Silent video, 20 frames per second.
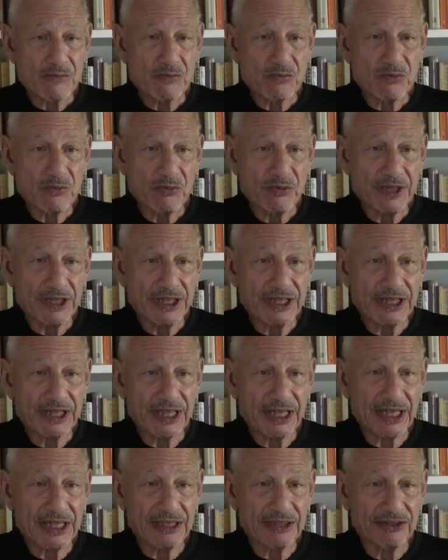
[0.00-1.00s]
we
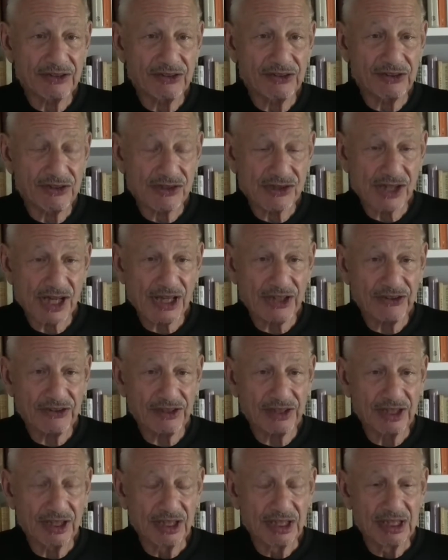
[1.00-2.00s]
can suggest
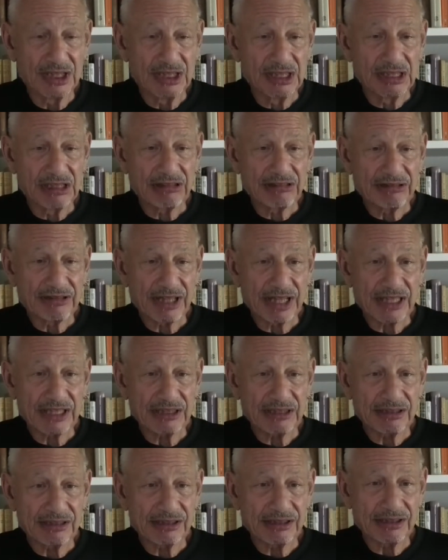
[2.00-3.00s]
that
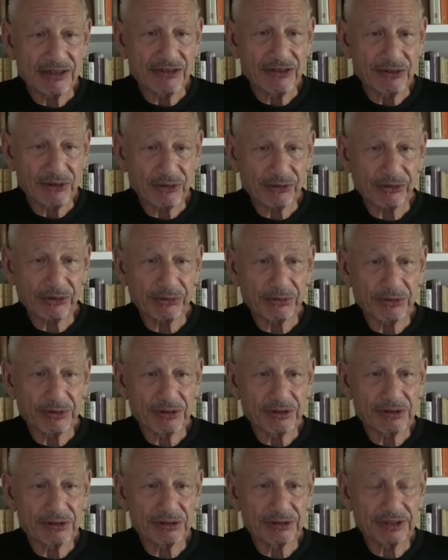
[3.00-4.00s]
the social
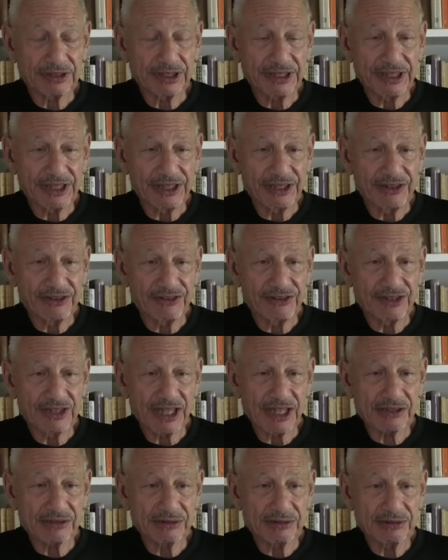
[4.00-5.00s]
world is
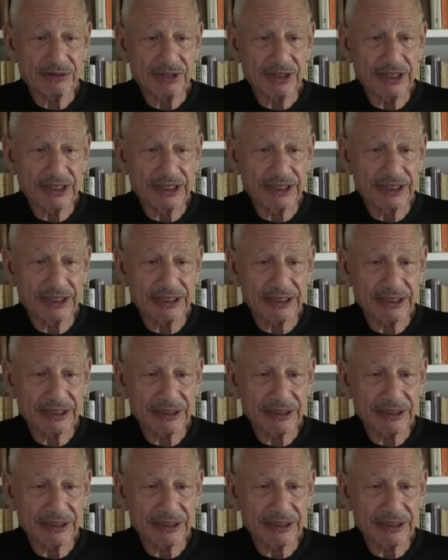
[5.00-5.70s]
not only